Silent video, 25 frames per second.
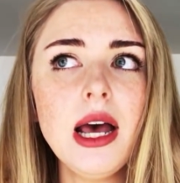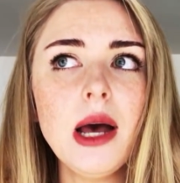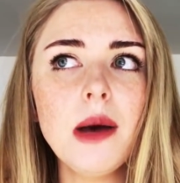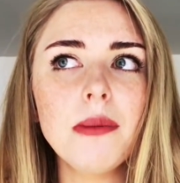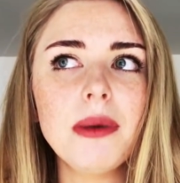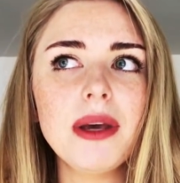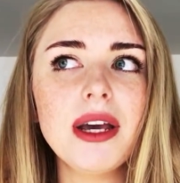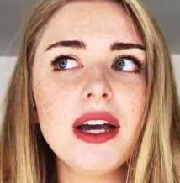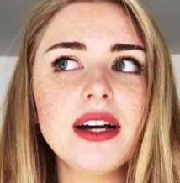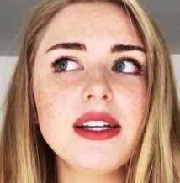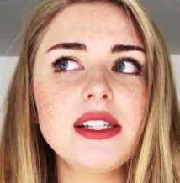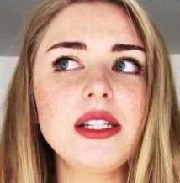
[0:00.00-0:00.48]

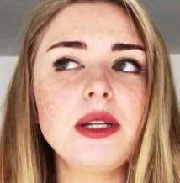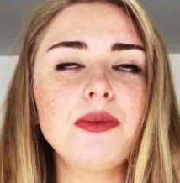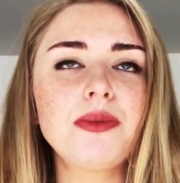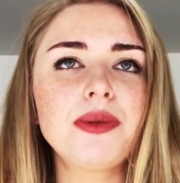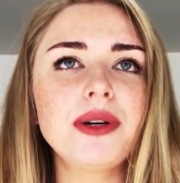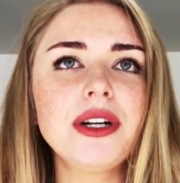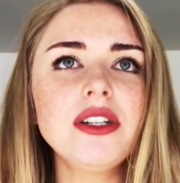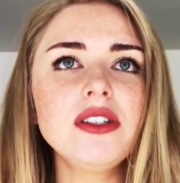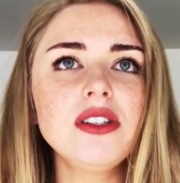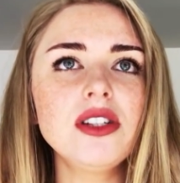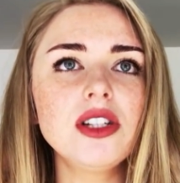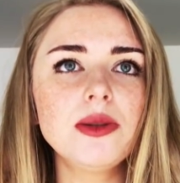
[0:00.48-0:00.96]
because it
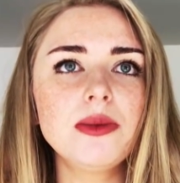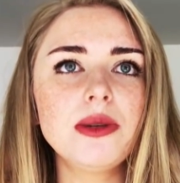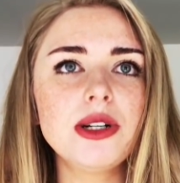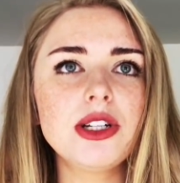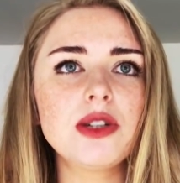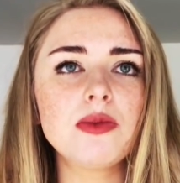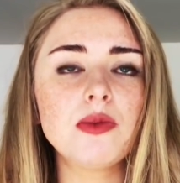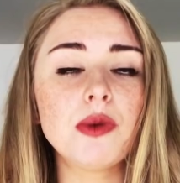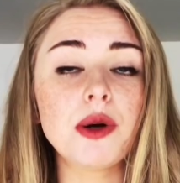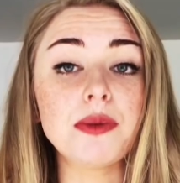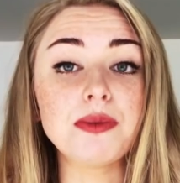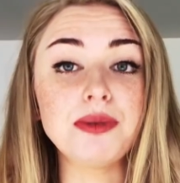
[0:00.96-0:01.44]
brings so
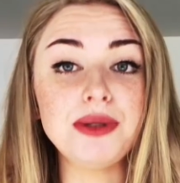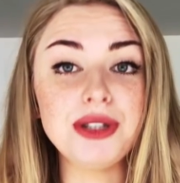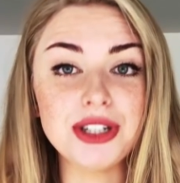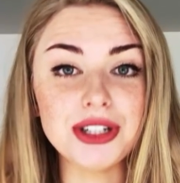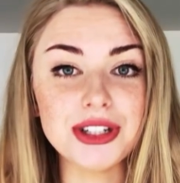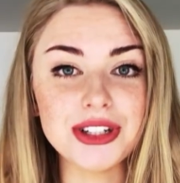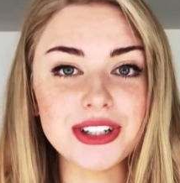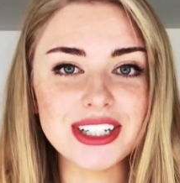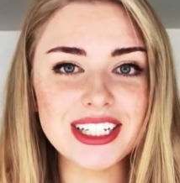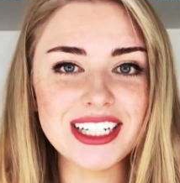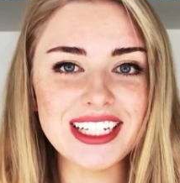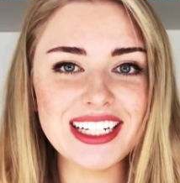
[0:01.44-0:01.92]
much more
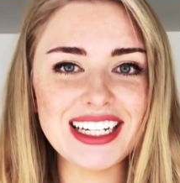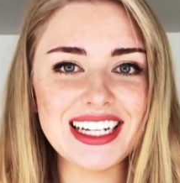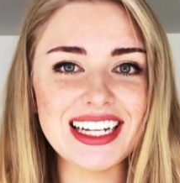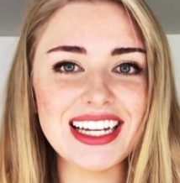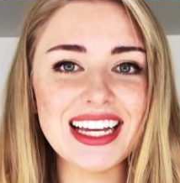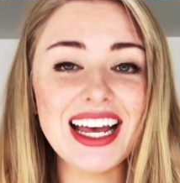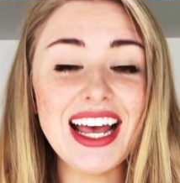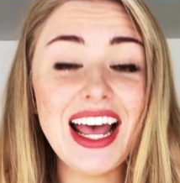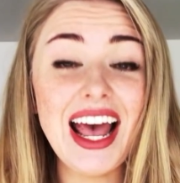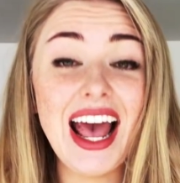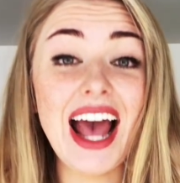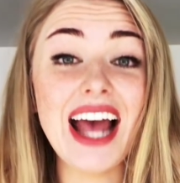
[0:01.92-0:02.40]

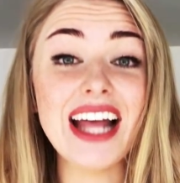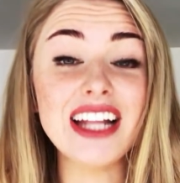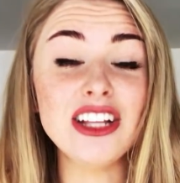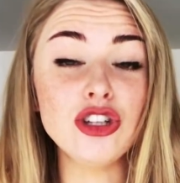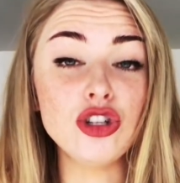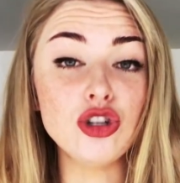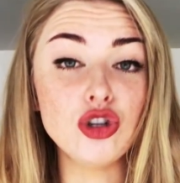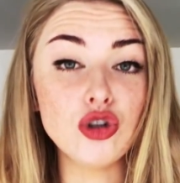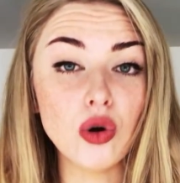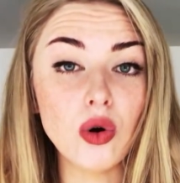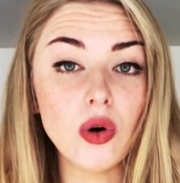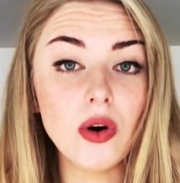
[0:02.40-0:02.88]
purity and
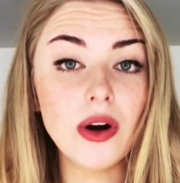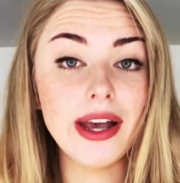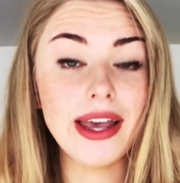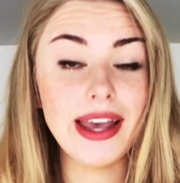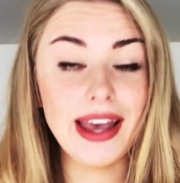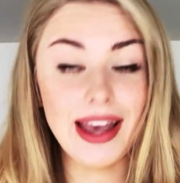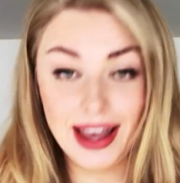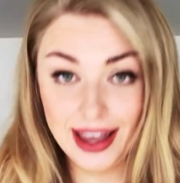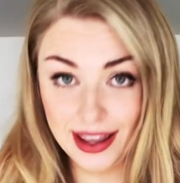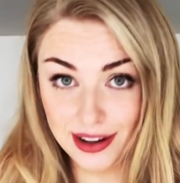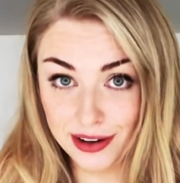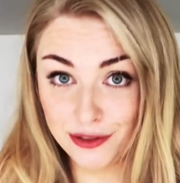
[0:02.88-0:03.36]

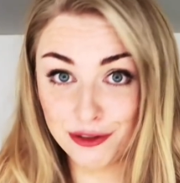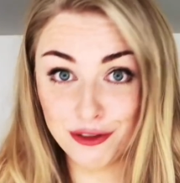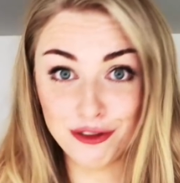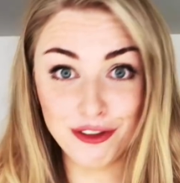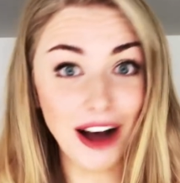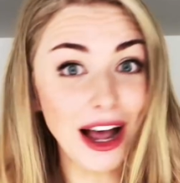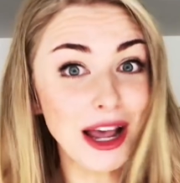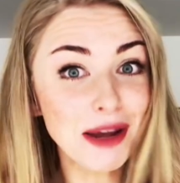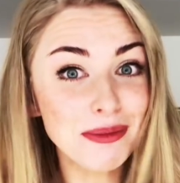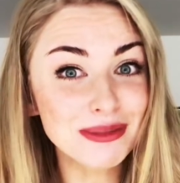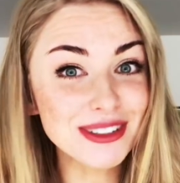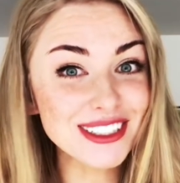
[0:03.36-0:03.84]
joy and
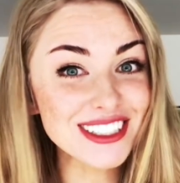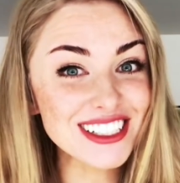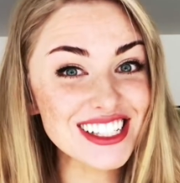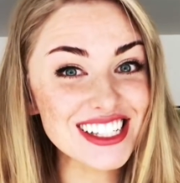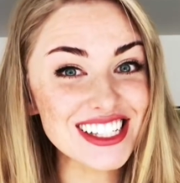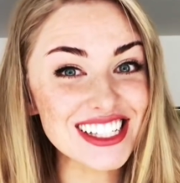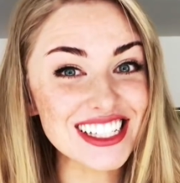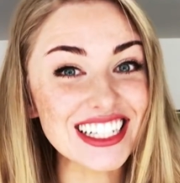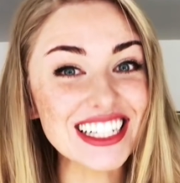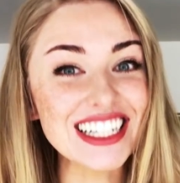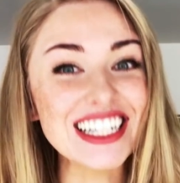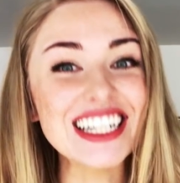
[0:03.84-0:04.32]

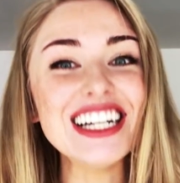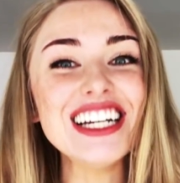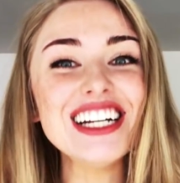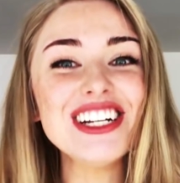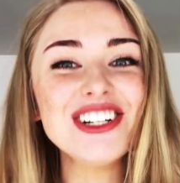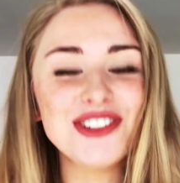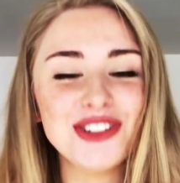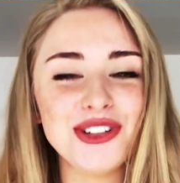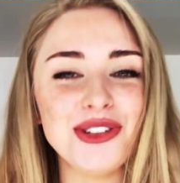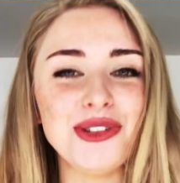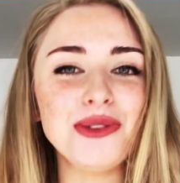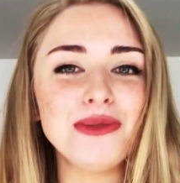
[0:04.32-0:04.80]
vibrancy
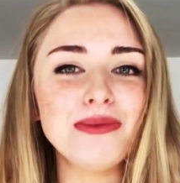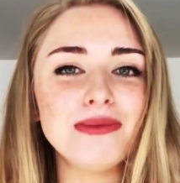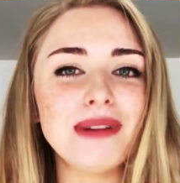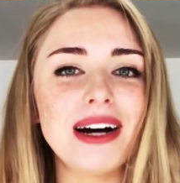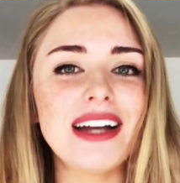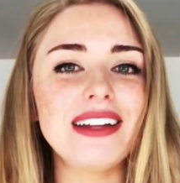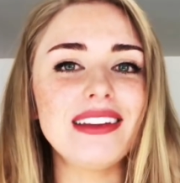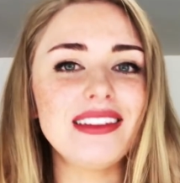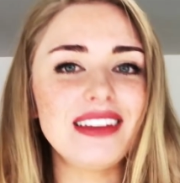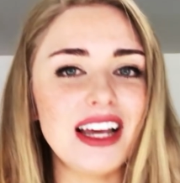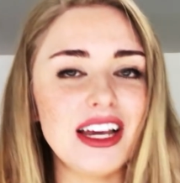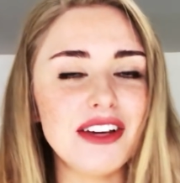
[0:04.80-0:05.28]
to
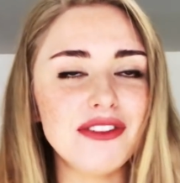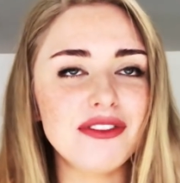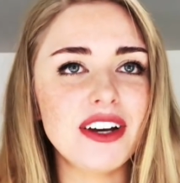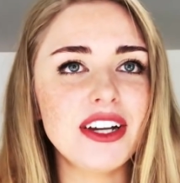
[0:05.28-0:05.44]
my life.